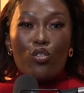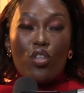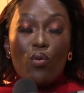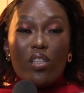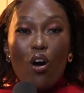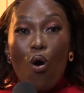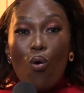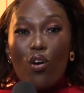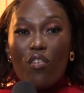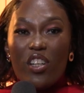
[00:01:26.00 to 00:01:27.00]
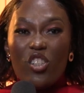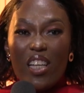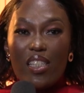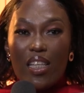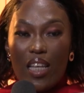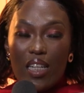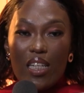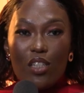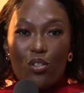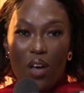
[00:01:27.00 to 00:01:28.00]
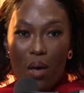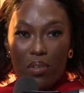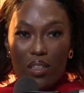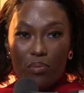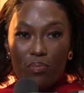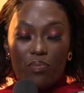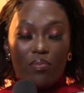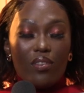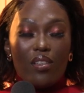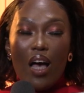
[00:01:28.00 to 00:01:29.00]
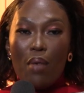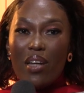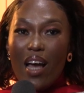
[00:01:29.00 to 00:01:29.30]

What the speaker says: So there was a whole lot of adjusting that needed to happen. I'm